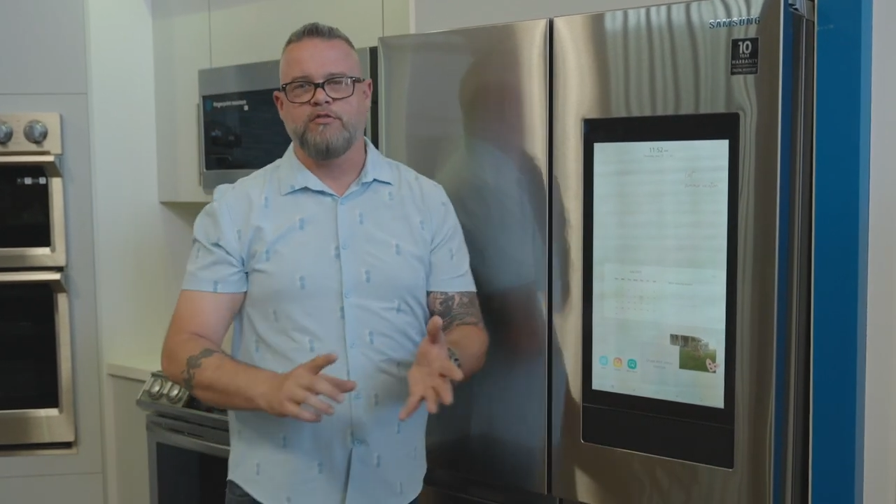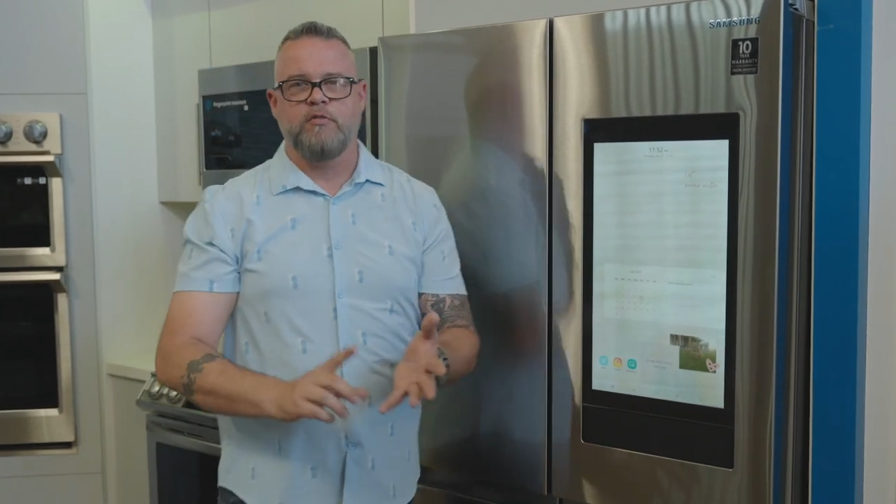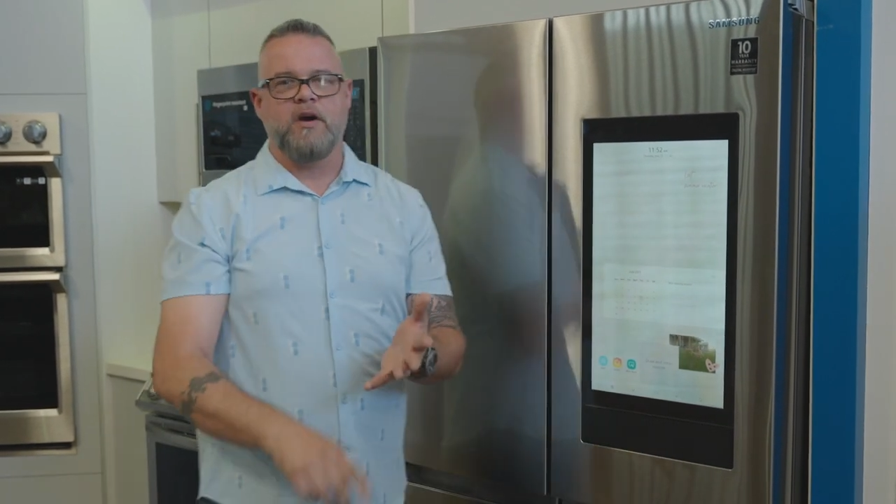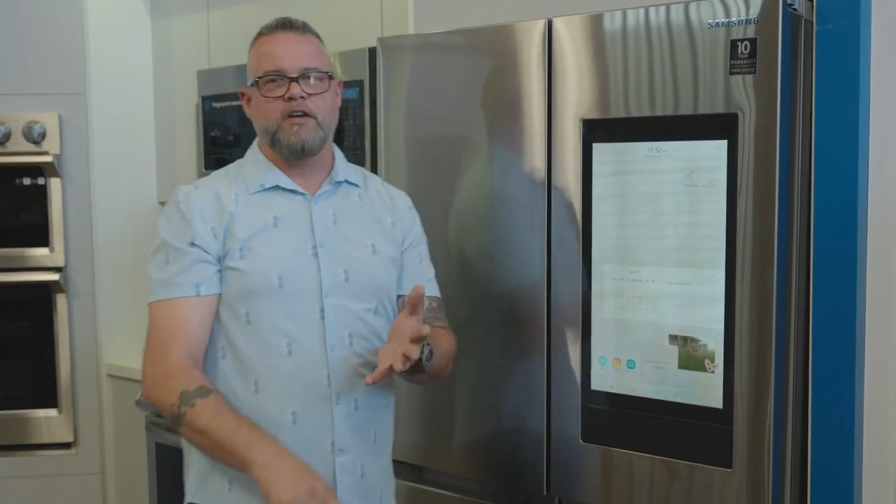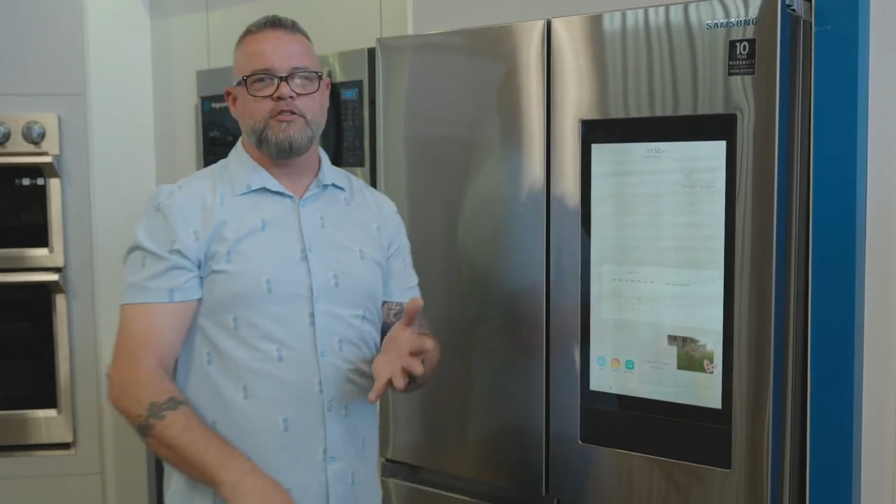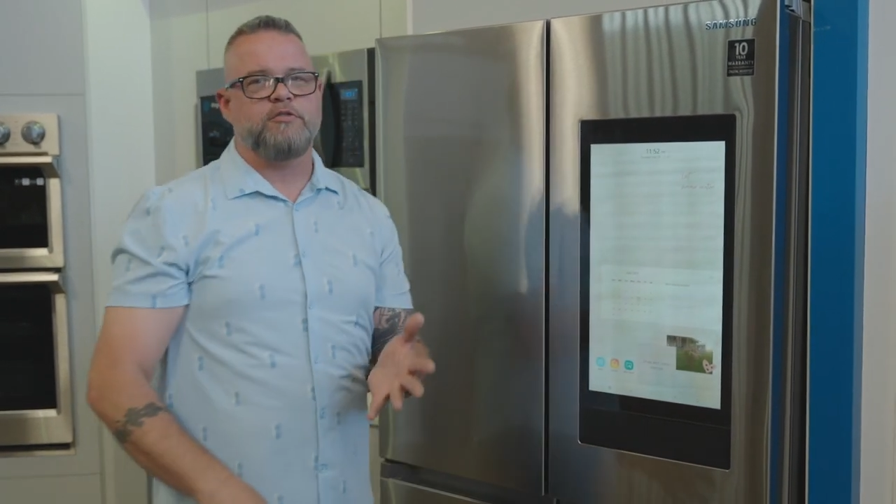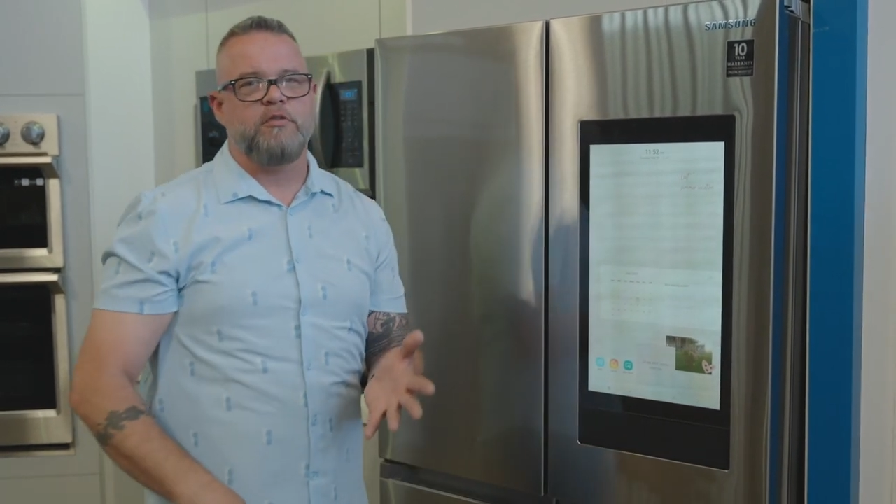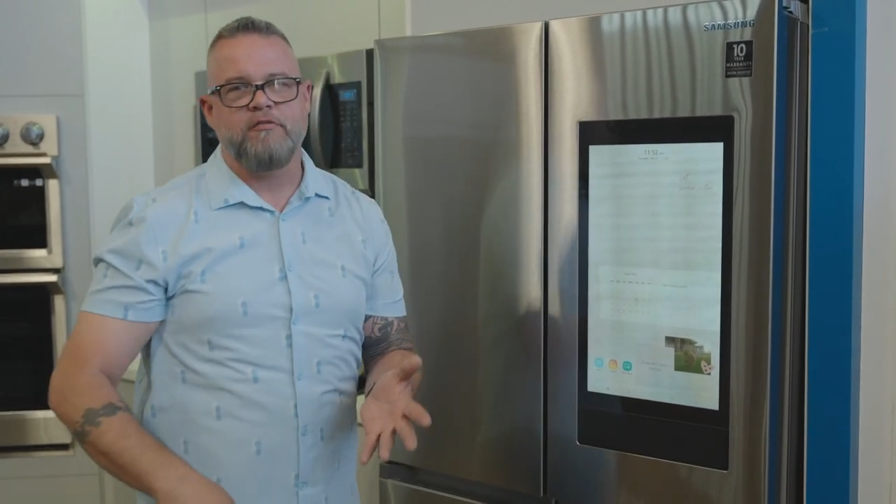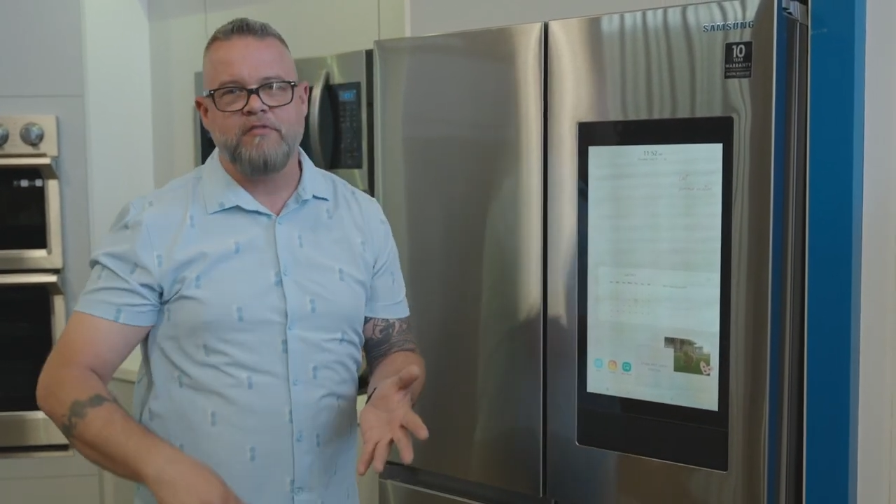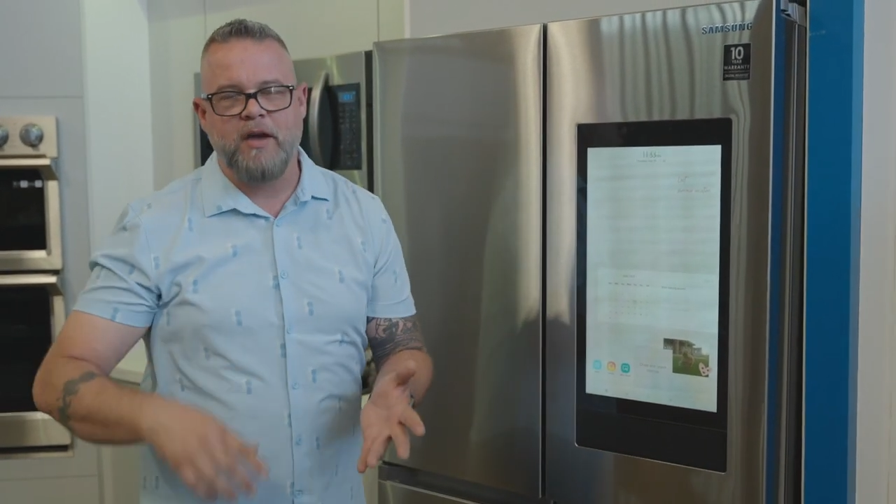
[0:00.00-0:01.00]
reminders to
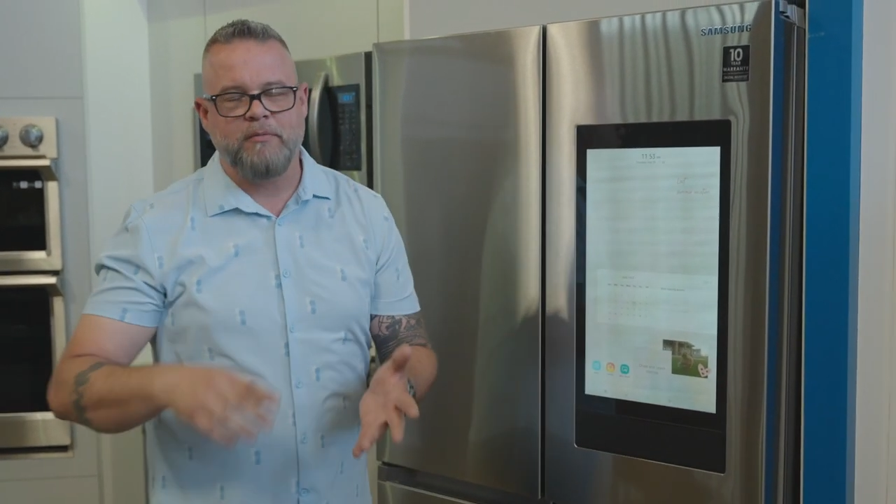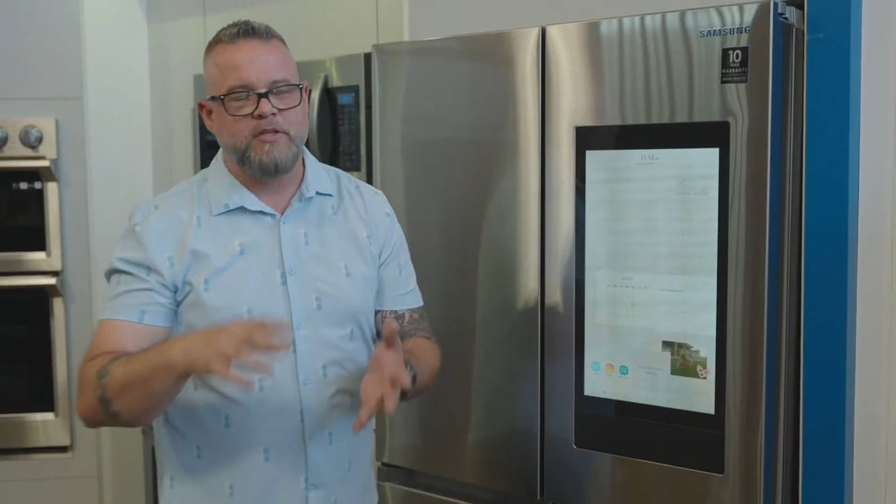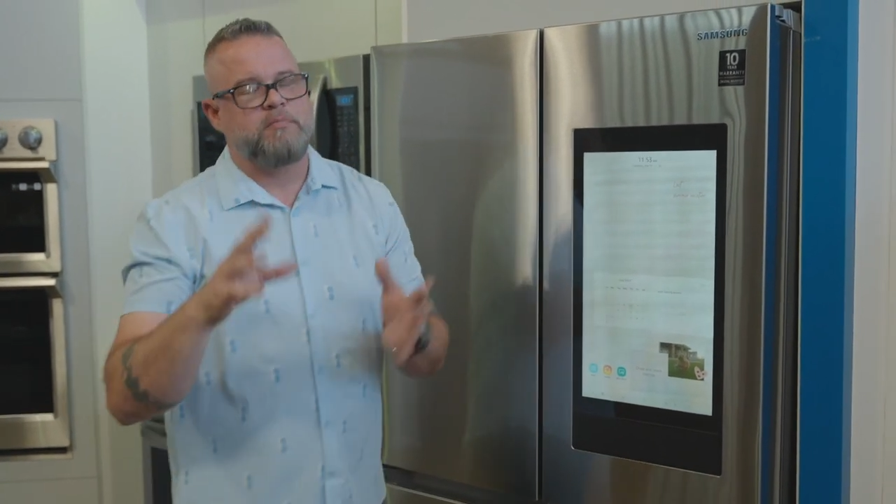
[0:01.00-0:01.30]
our families,